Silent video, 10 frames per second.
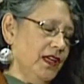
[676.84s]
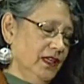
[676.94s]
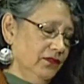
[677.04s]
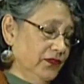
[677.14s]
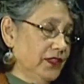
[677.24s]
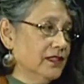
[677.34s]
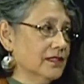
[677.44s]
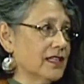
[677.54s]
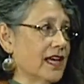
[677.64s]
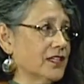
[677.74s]
it
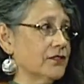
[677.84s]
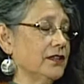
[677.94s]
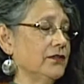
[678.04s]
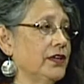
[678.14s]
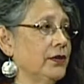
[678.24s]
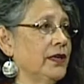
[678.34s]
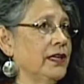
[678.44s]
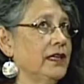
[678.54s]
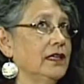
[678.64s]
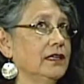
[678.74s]
feels actually
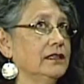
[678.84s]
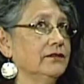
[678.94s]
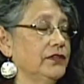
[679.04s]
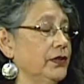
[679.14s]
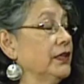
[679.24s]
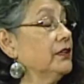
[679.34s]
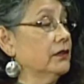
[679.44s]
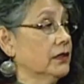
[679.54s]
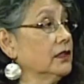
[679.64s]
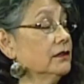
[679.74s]
very, very
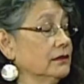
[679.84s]
good.